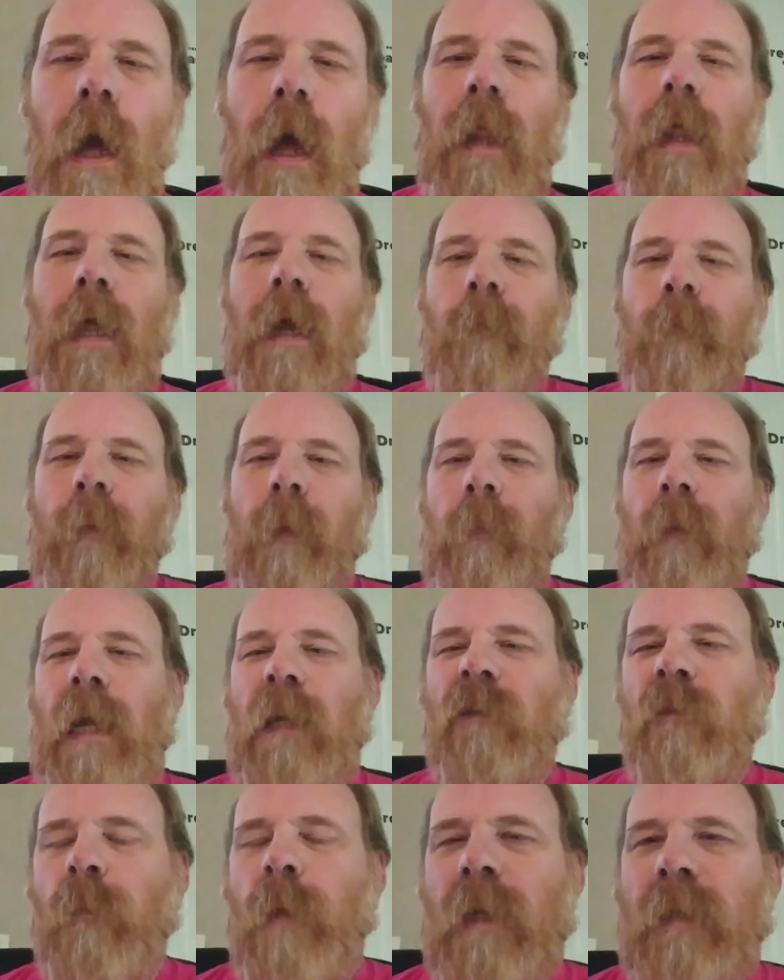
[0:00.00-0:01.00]
A lot of people
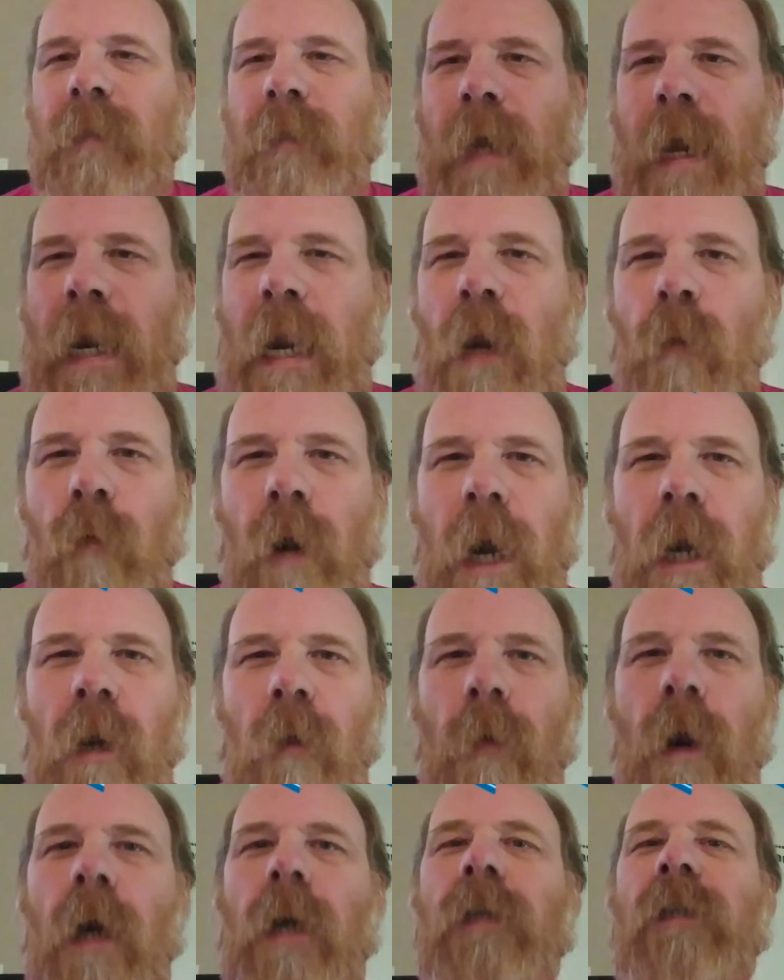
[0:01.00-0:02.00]
ask me about satellite
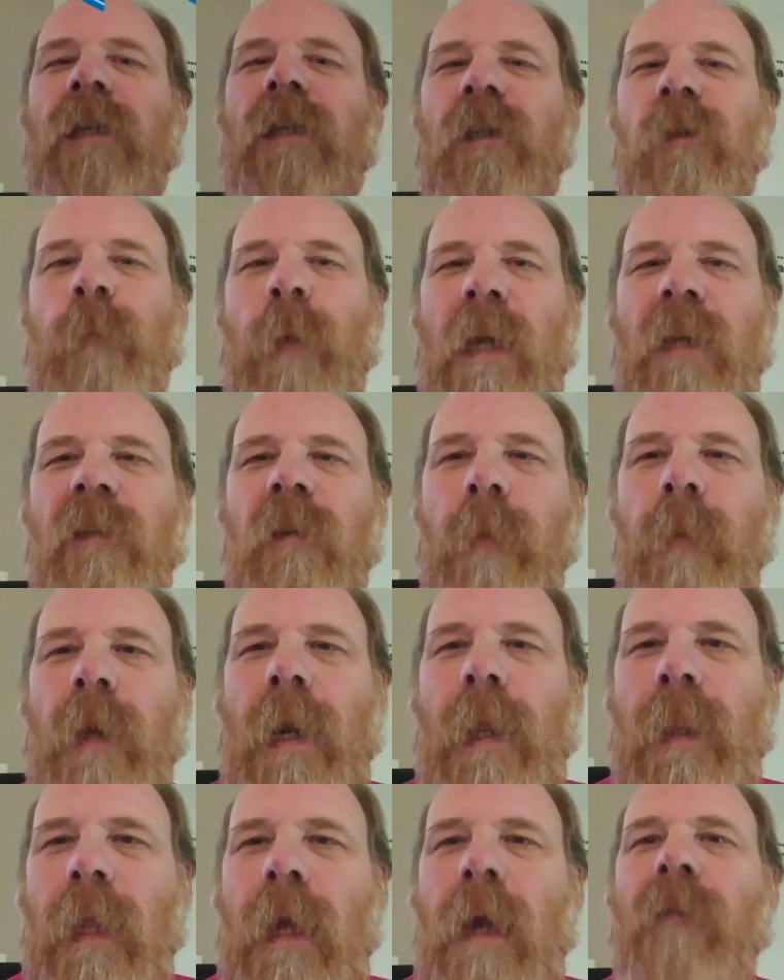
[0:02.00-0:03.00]
radio. Mark, it's expensive, but
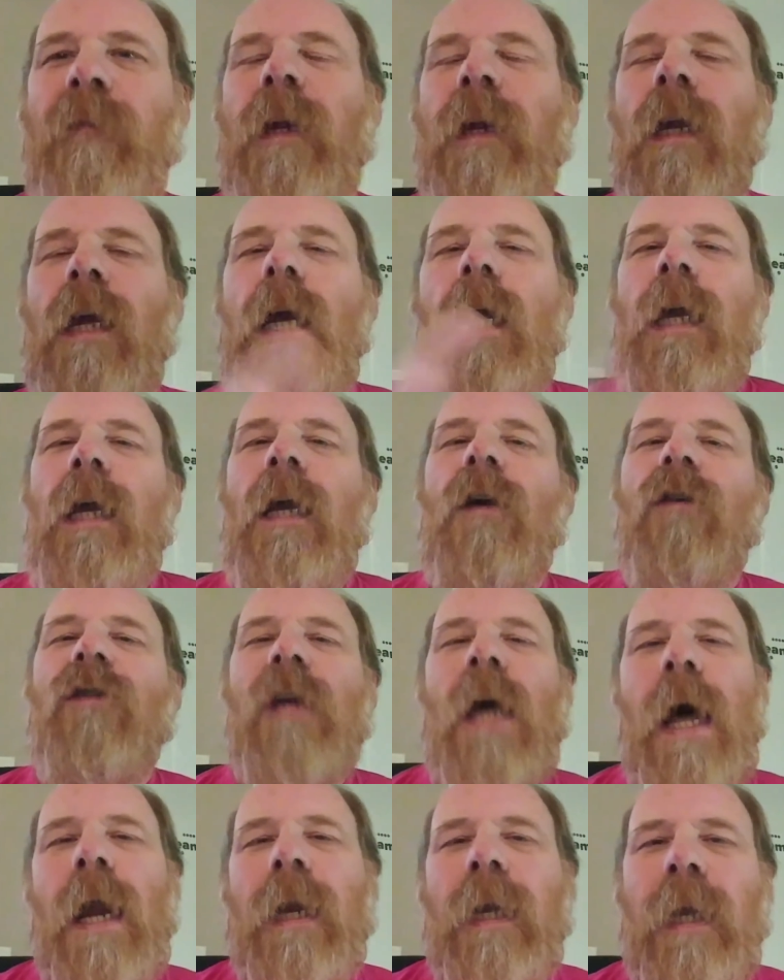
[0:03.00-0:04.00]
I love it. Here's
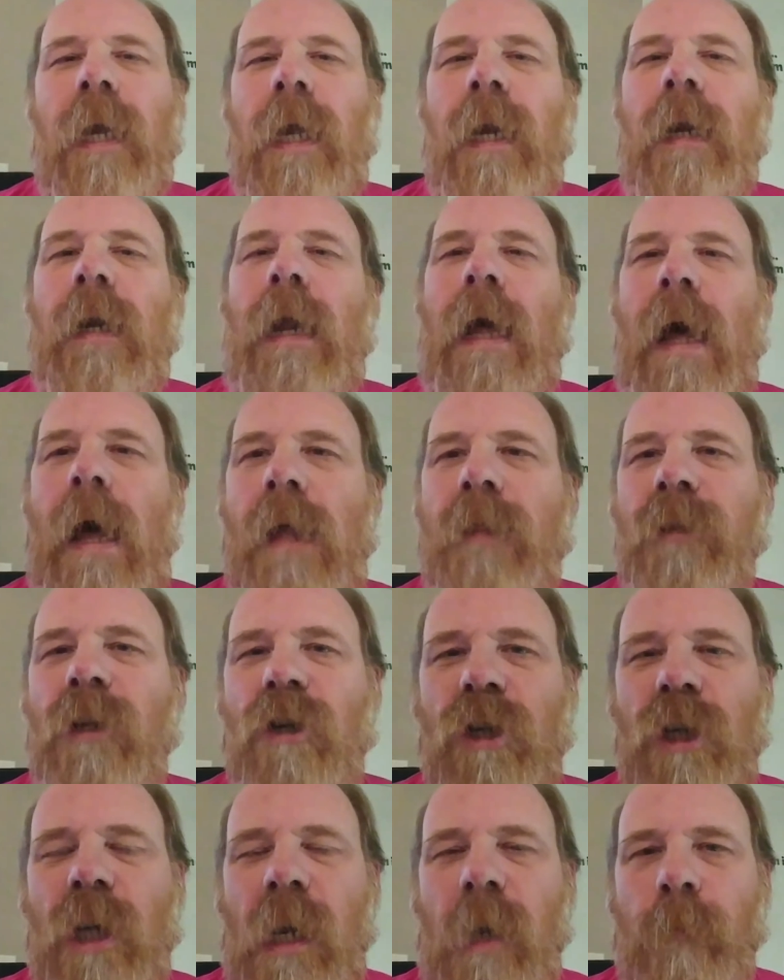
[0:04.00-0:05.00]
how to get it on the
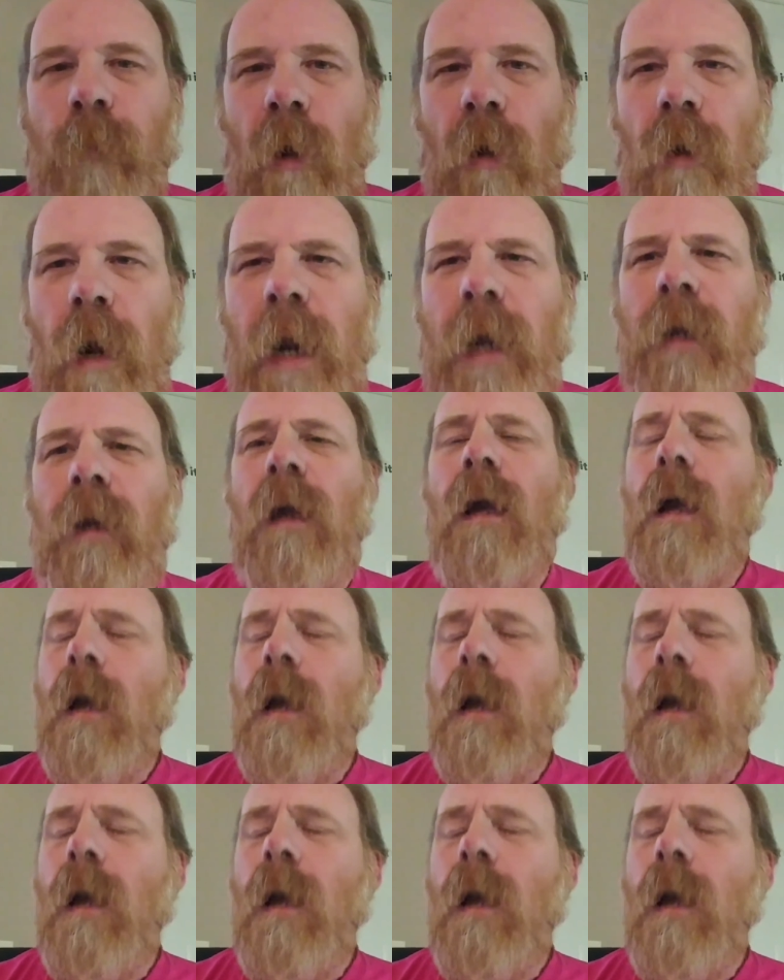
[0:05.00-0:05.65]
cheap, all right?